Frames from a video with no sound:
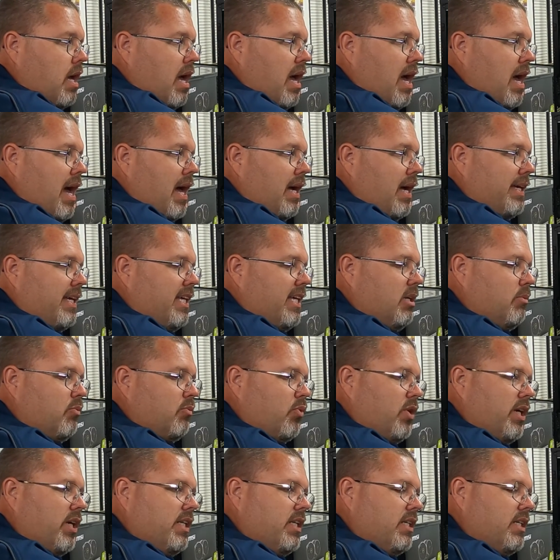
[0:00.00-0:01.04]
I kept
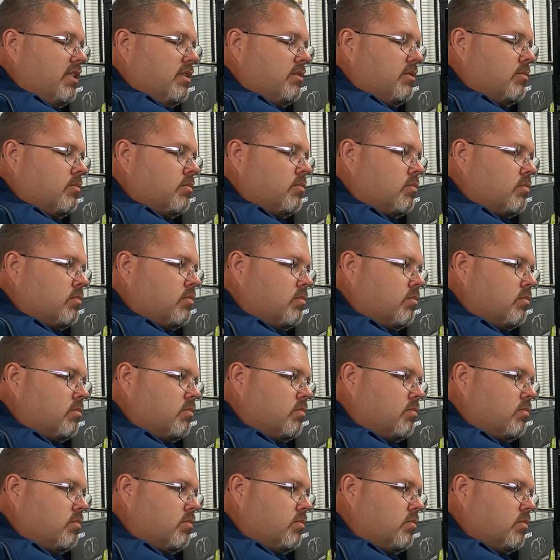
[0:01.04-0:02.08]
reading
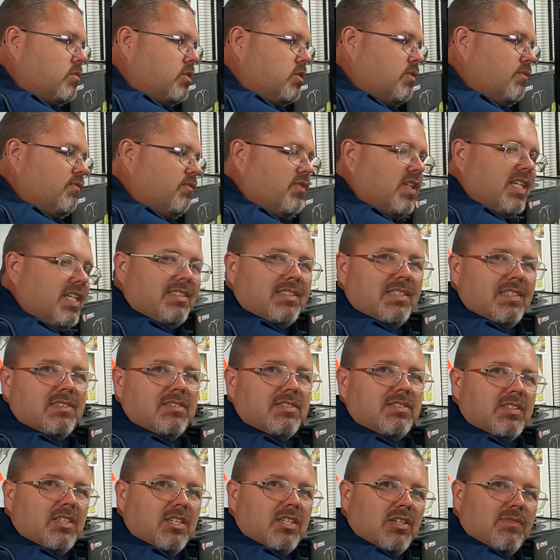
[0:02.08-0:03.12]
conflicting
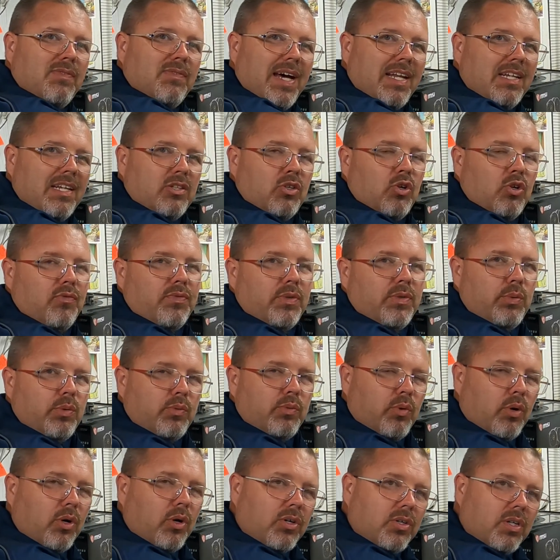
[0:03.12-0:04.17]
stuff. I didn't know if it would
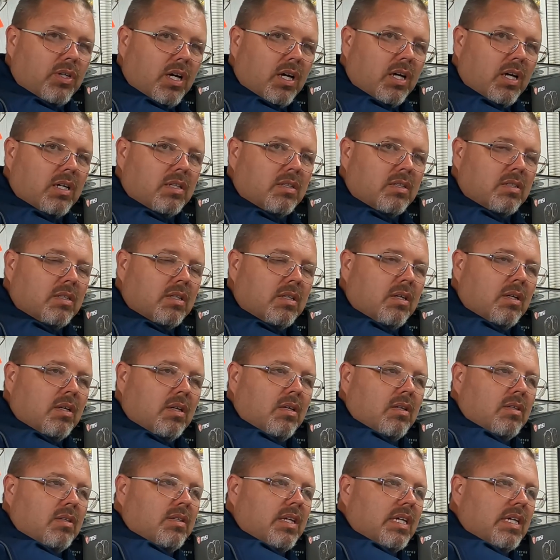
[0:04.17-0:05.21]
work or not.
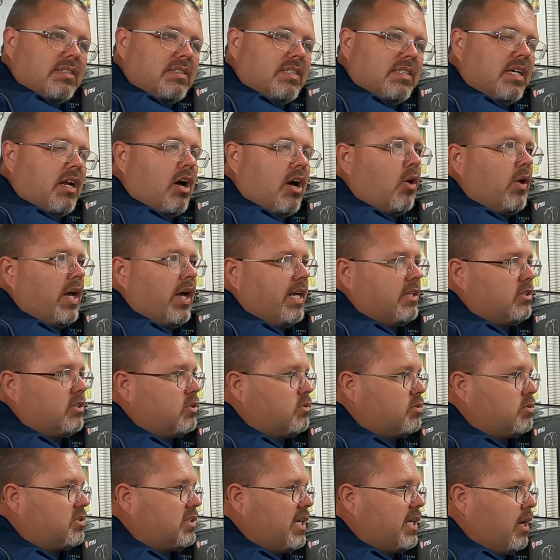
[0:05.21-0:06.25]
They said all I had to do
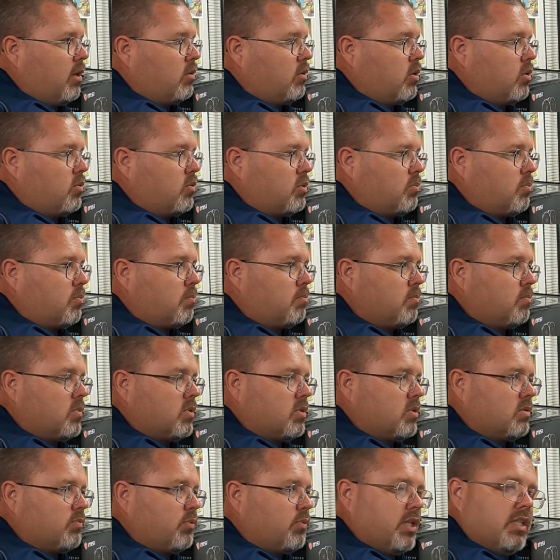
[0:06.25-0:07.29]
was download
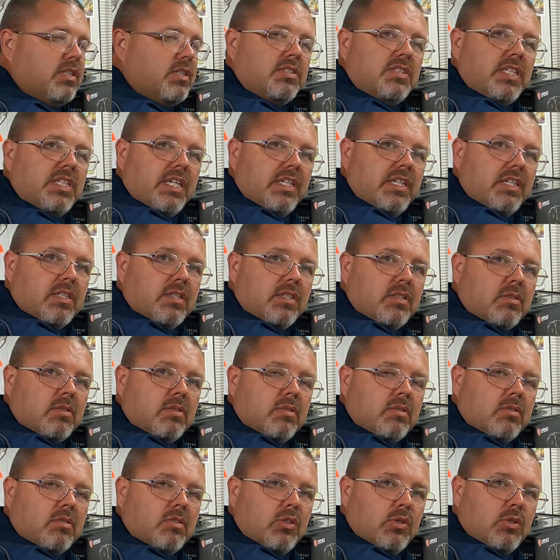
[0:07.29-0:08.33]
Windows 10
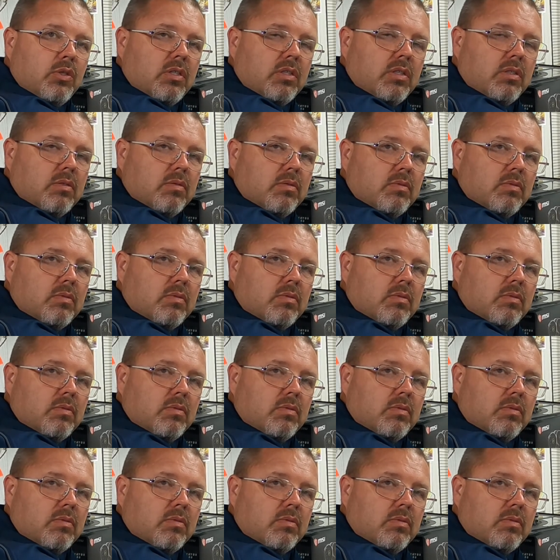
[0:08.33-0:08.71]
to a